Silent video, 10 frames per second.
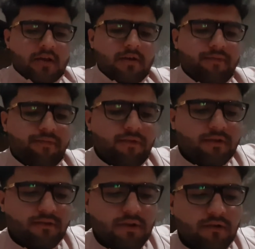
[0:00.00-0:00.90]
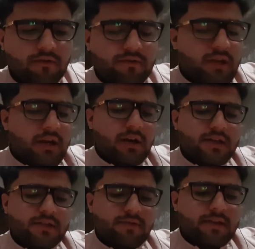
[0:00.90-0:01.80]
The fourth one, or the
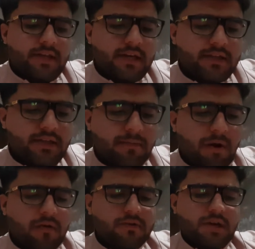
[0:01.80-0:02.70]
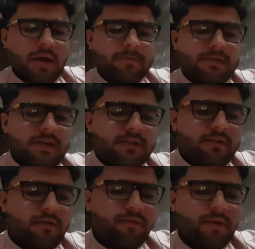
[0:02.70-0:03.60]
last one, that is about absence
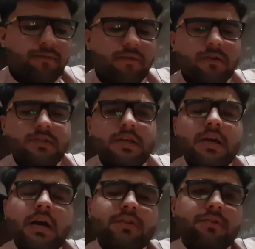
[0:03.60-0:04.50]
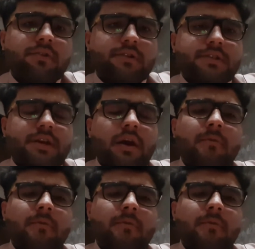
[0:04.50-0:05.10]
of enforcing authority.